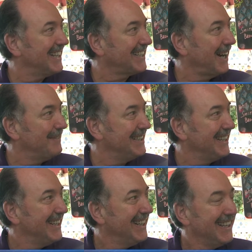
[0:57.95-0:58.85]
They're coming,
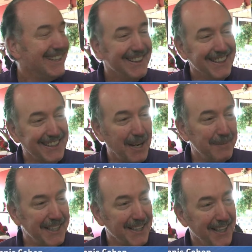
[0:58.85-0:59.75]
they're
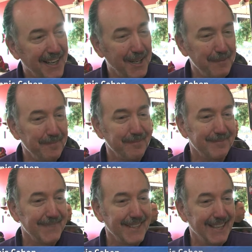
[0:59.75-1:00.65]
coming uh, um,
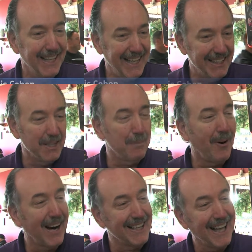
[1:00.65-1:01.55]
into the
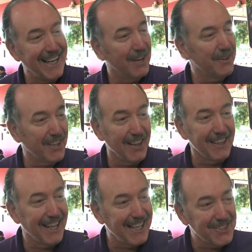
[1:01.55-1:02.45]
parking lot here with all the
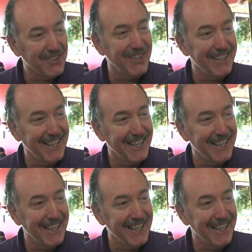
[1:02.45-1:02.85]
lights on and